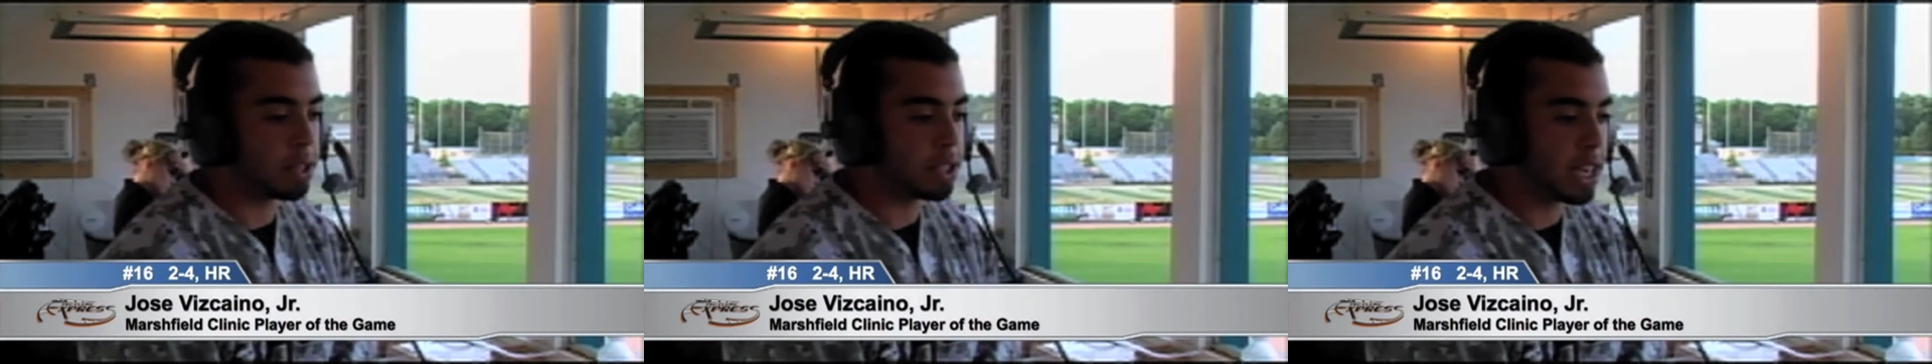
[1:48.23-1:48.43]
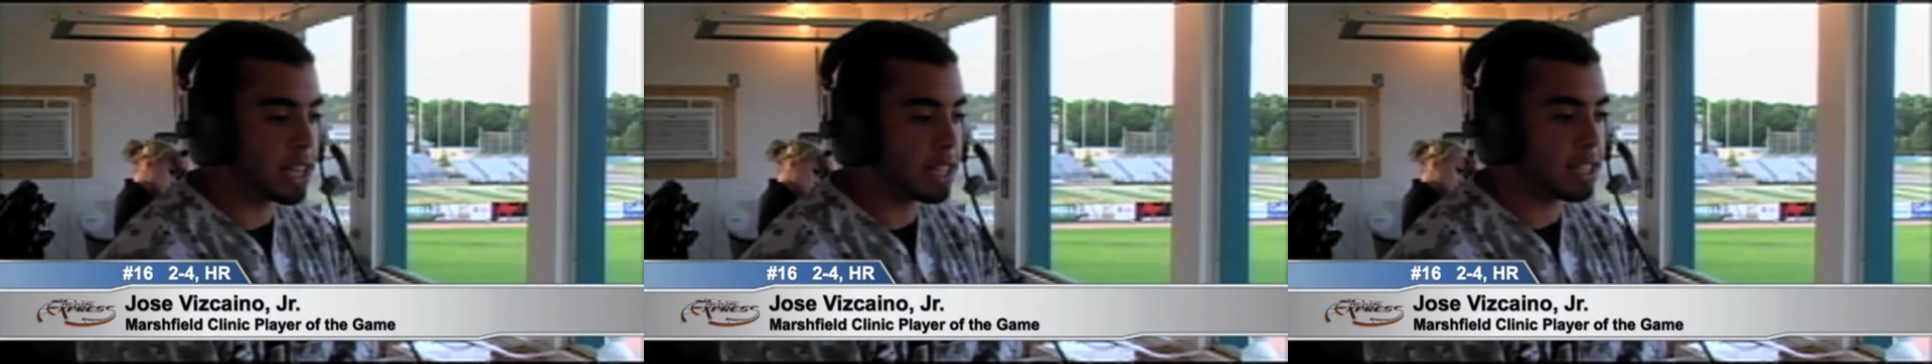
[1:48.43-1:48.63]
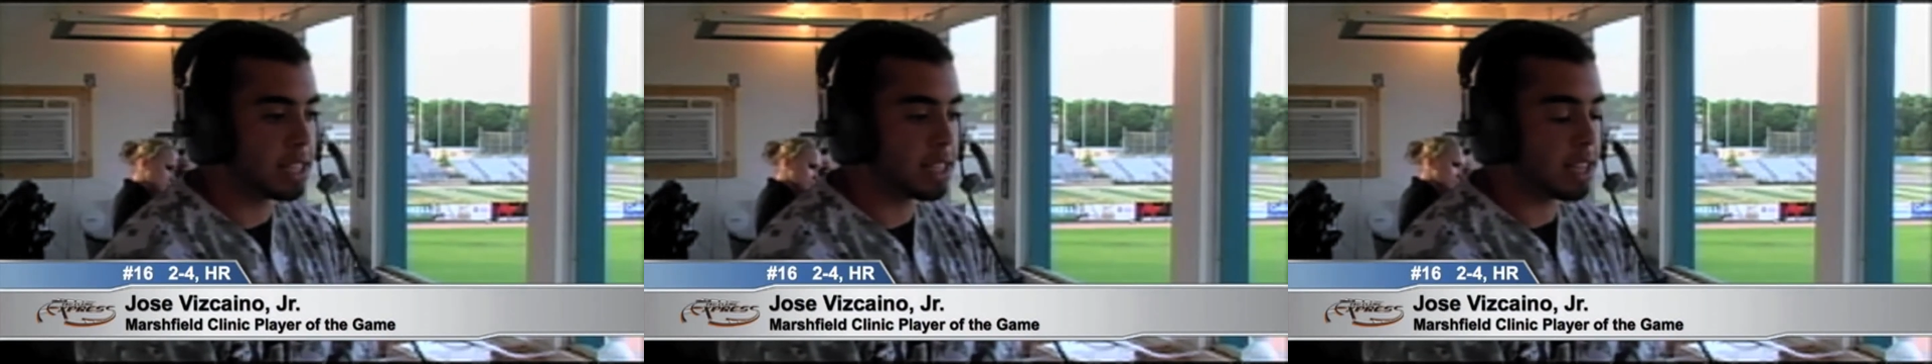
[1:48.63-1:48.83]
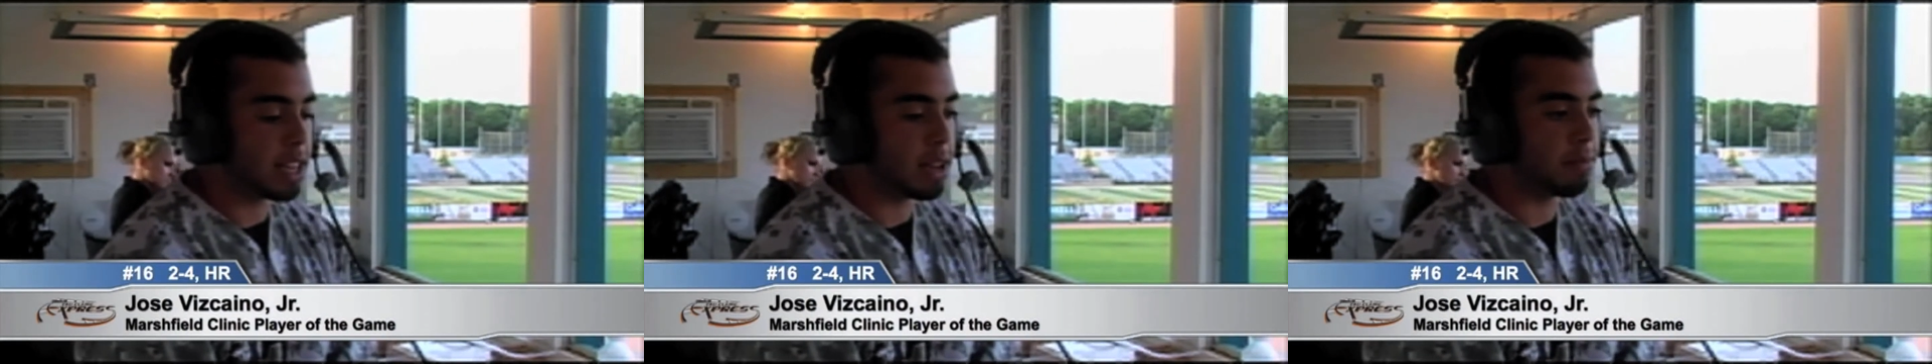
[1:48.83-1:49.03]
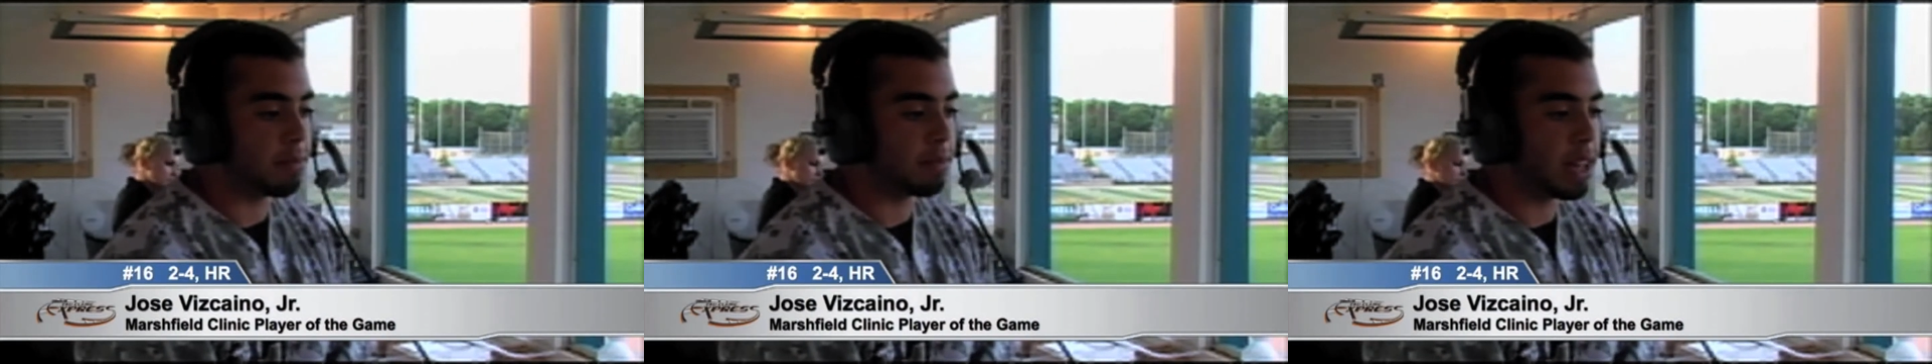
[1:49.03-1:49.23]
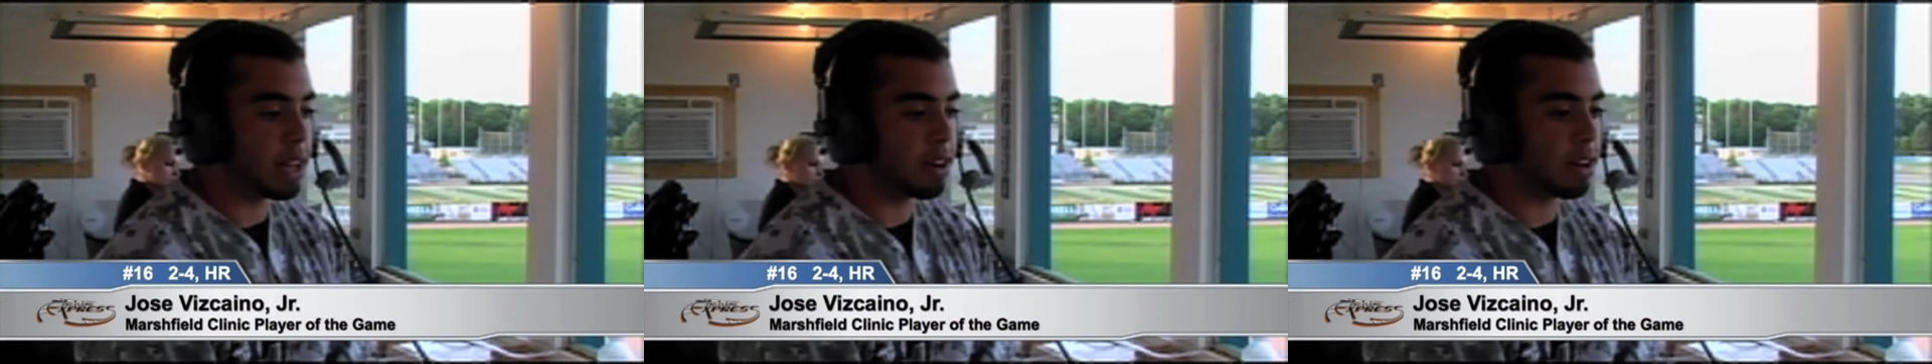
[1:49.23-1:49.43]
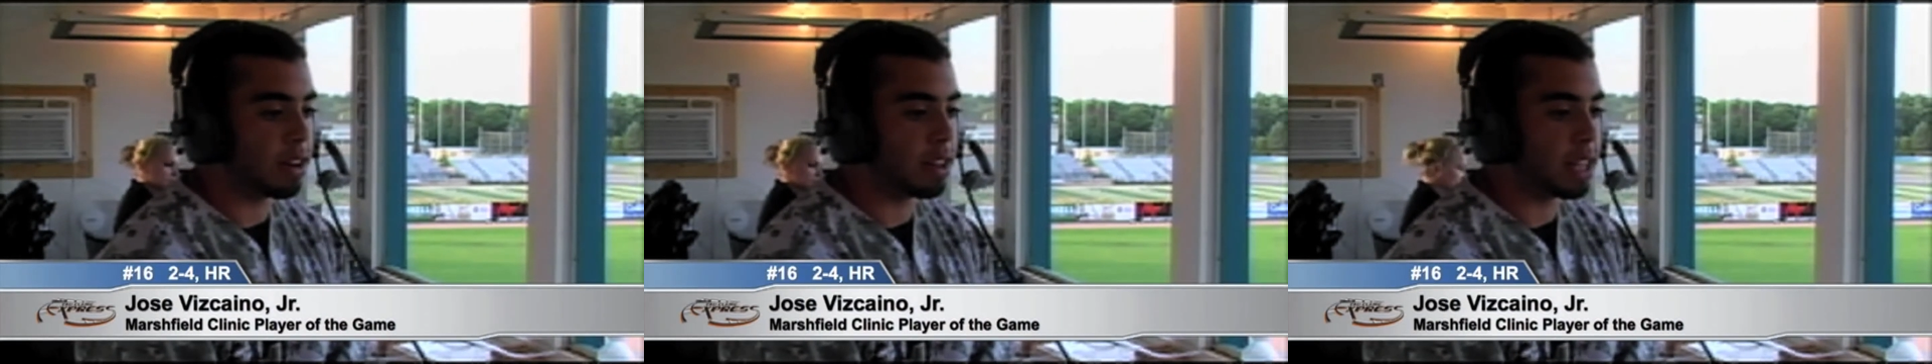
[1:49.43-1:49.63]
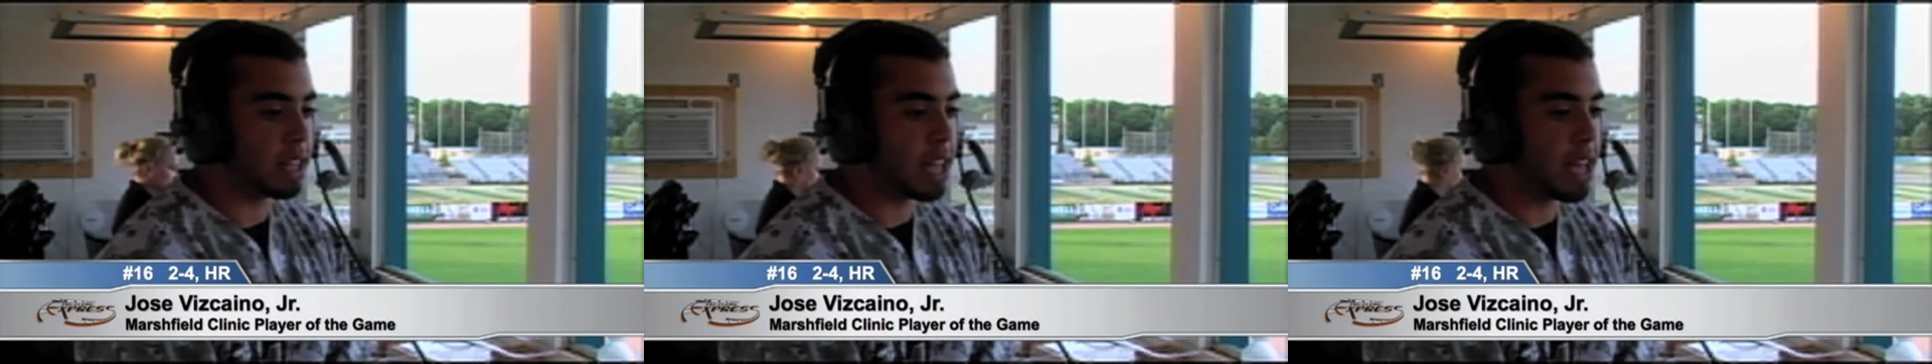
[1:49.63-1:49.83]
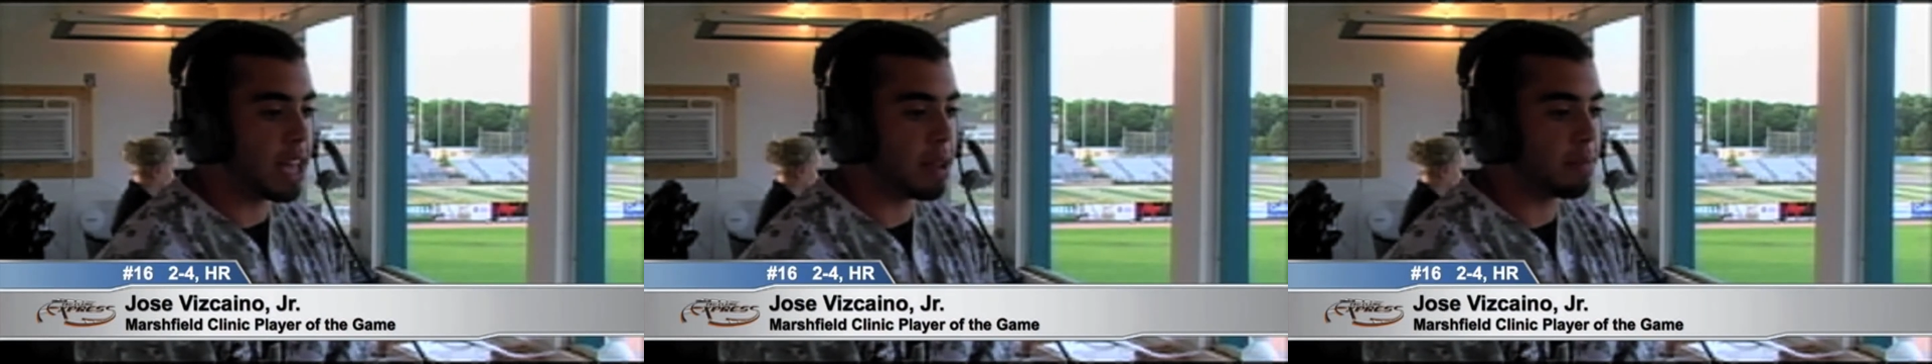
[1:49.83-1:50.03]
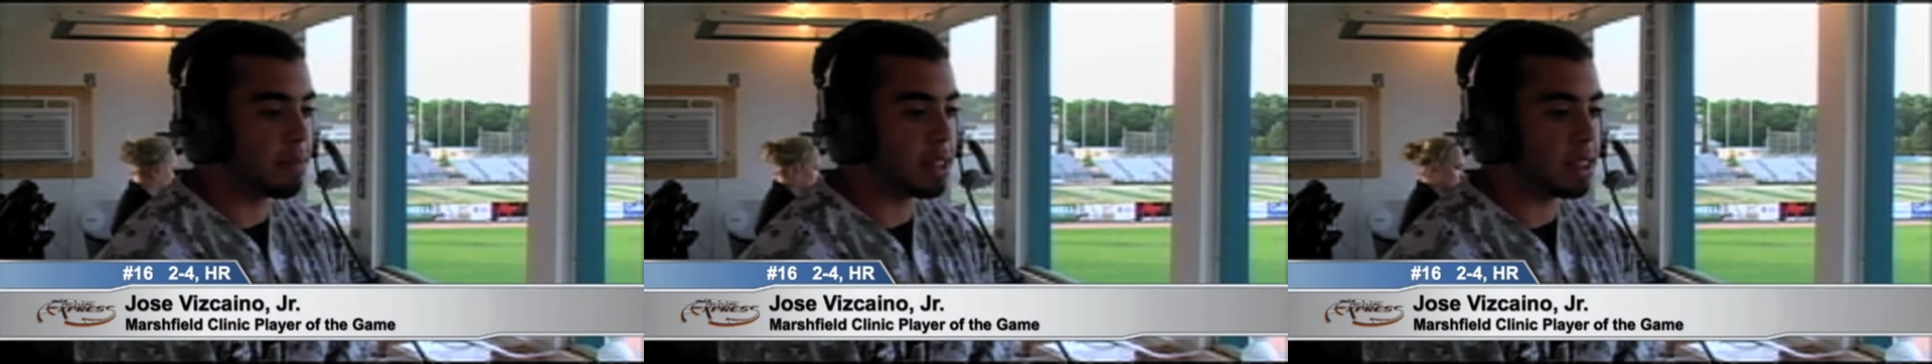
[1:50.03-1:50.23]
chances later on in the game.